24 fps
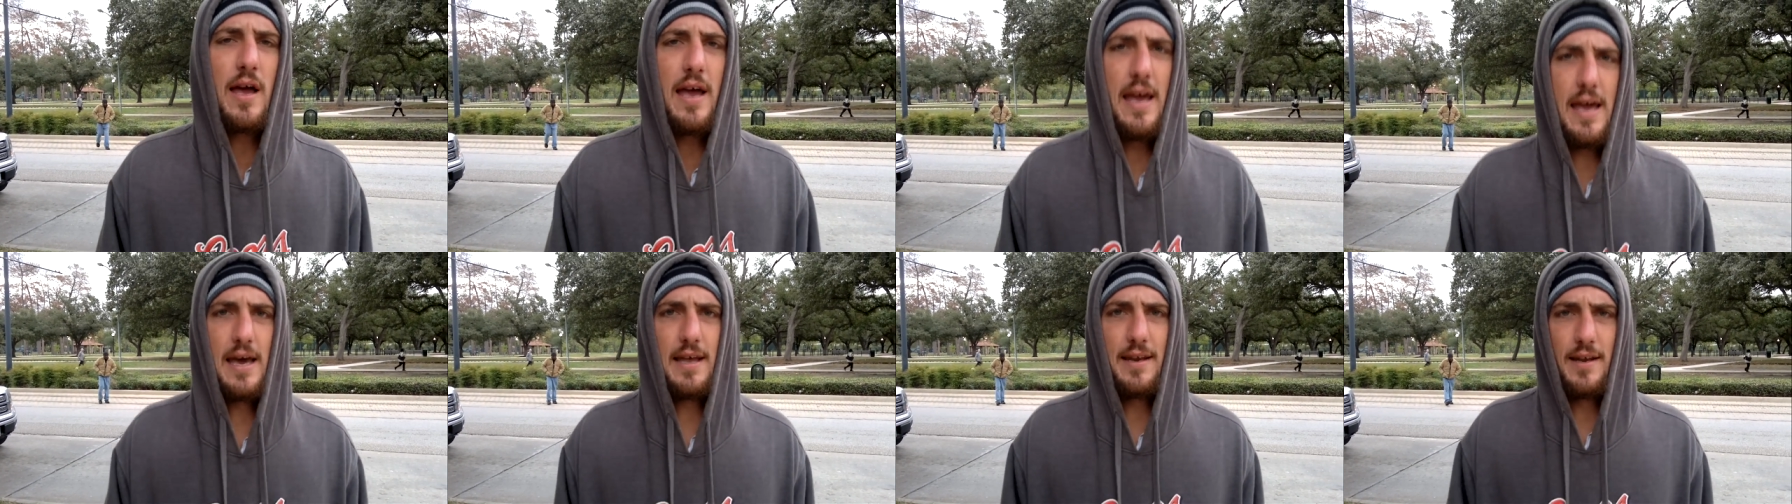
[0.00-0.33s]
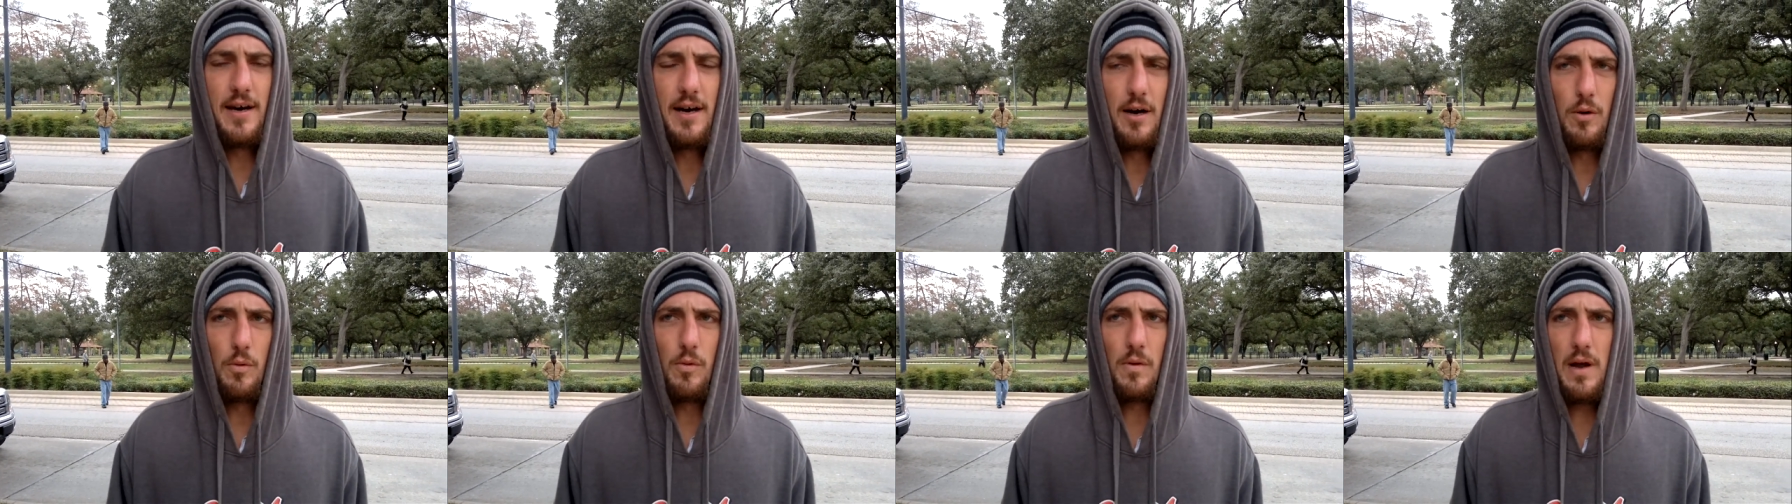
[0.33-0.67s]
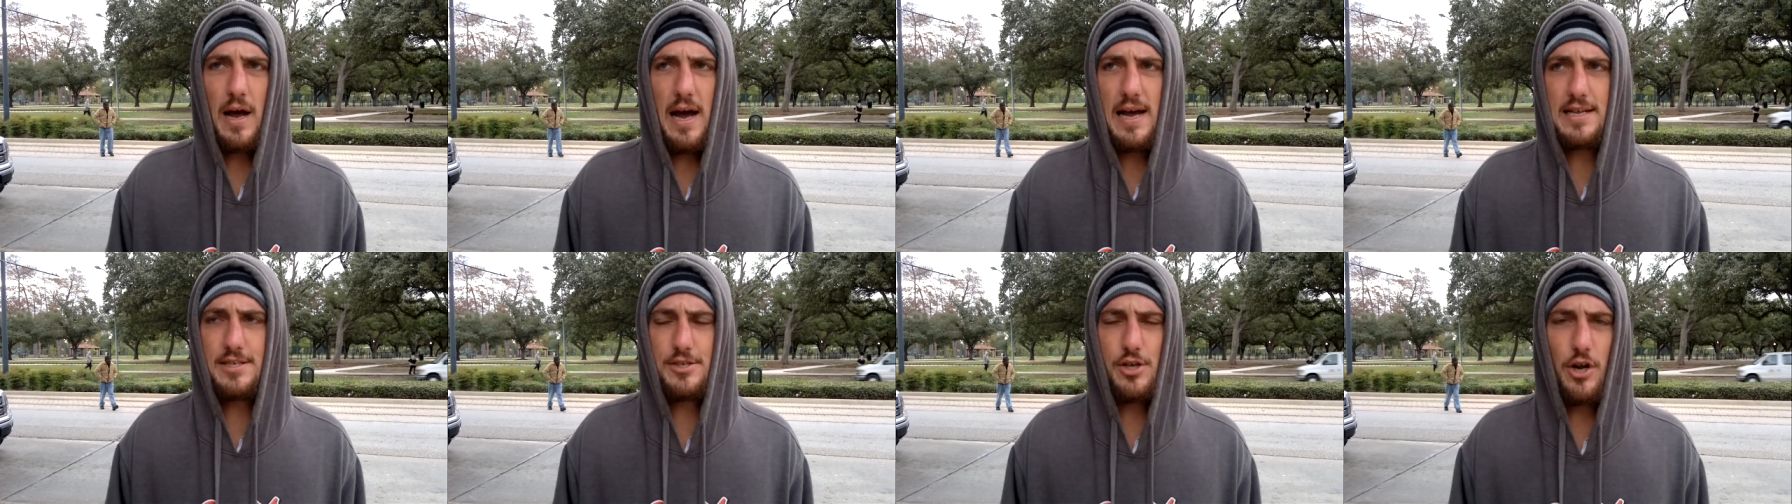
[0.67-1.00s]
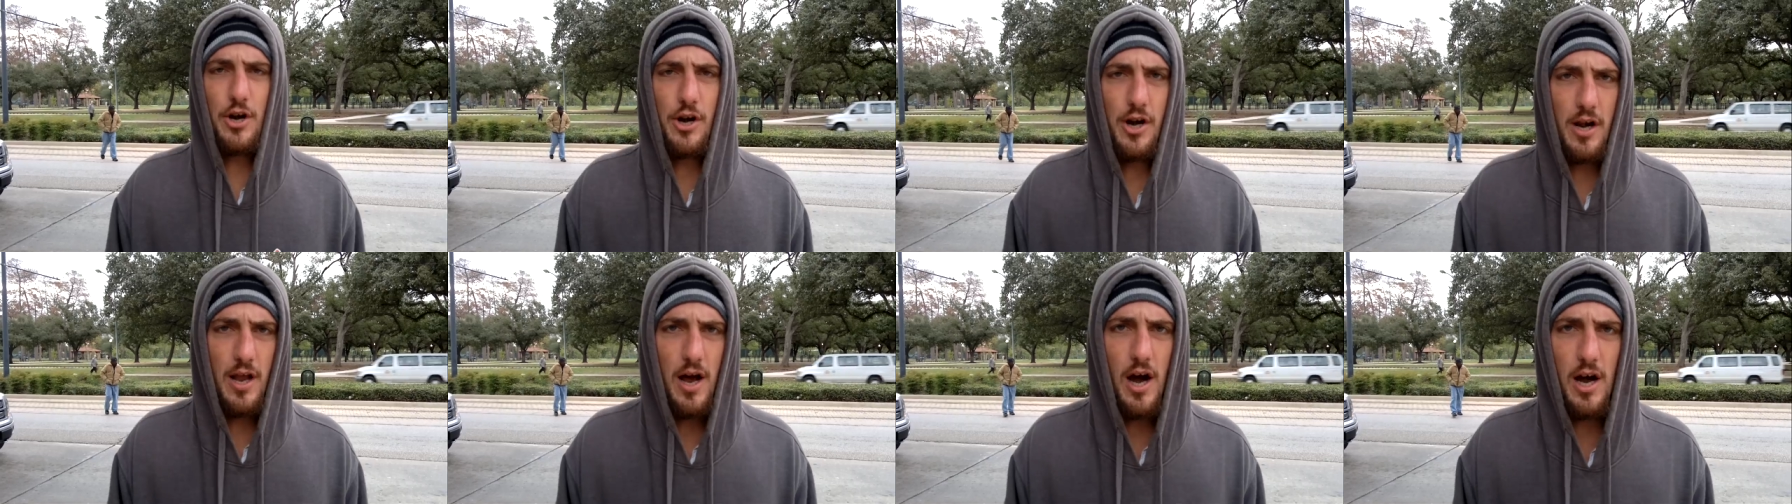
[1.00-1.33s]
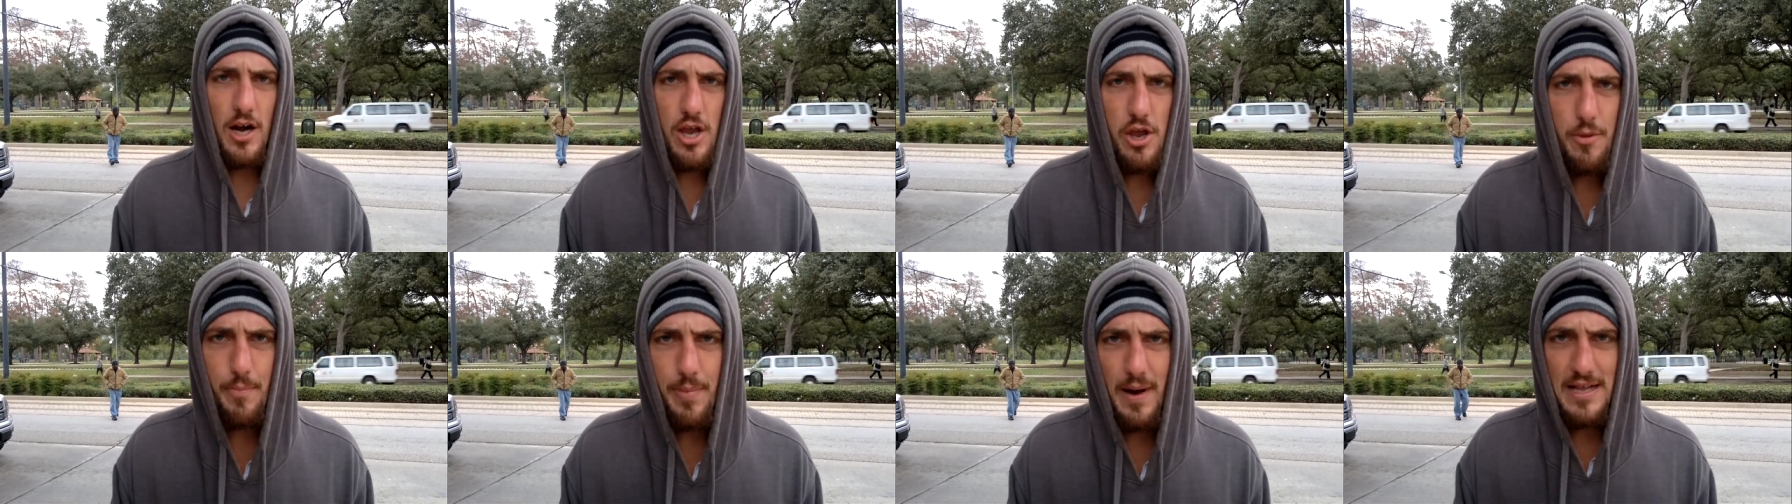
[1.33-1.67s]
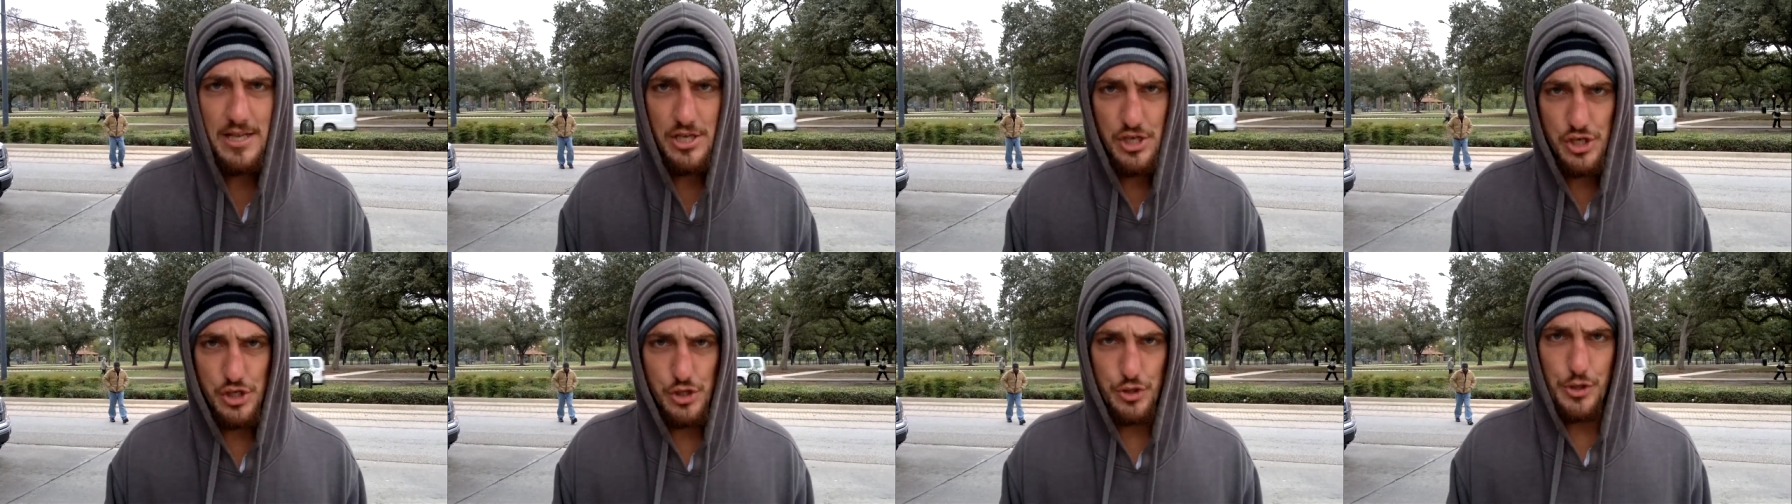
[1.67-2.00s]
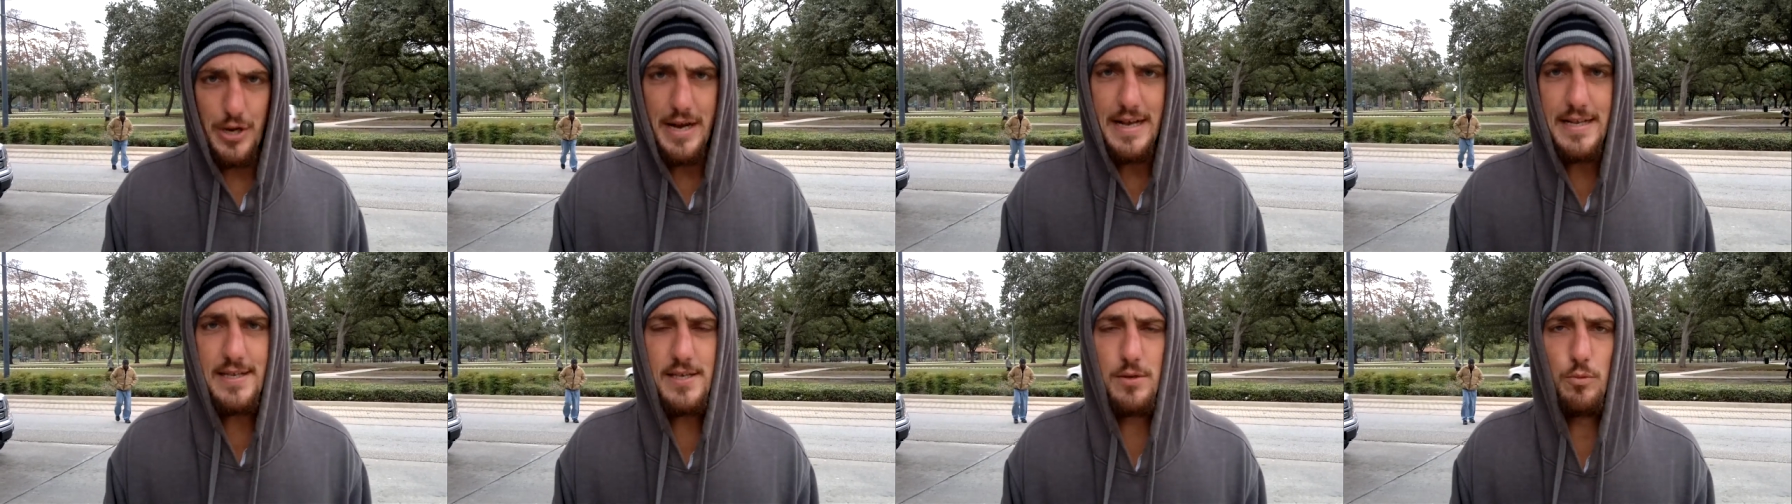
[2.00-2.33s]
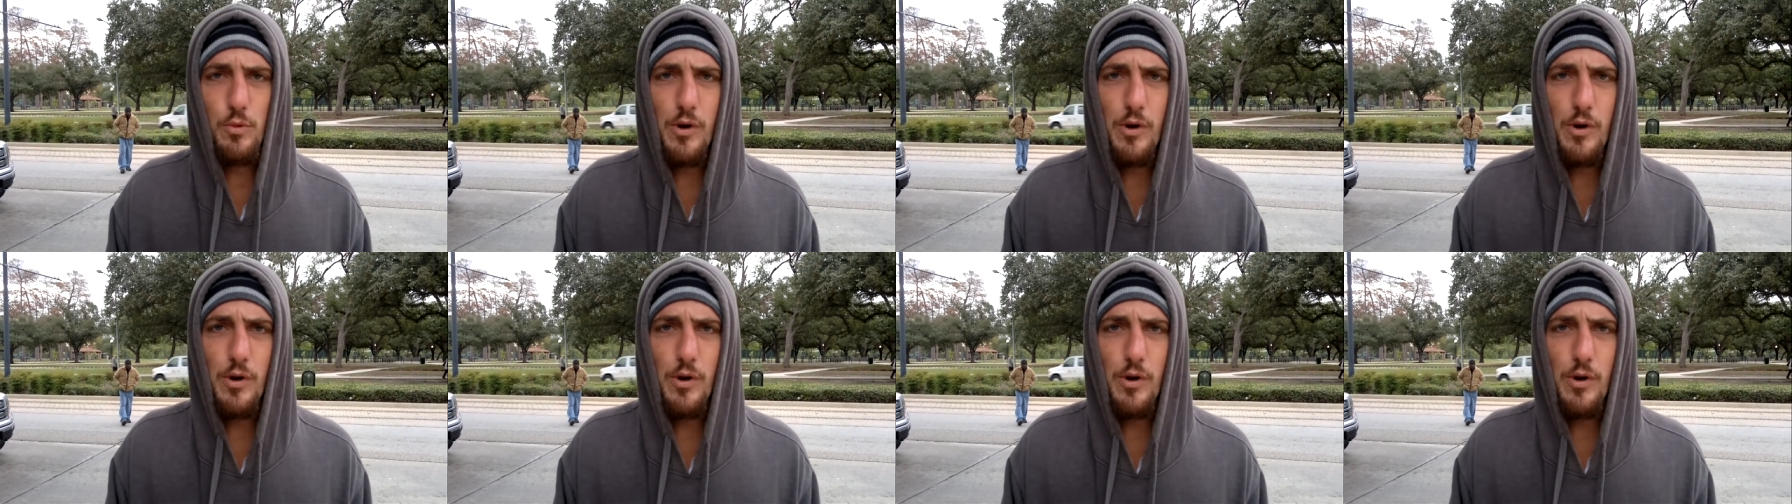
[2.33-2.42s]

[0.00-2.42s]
And uh, I started Occupy the Streets.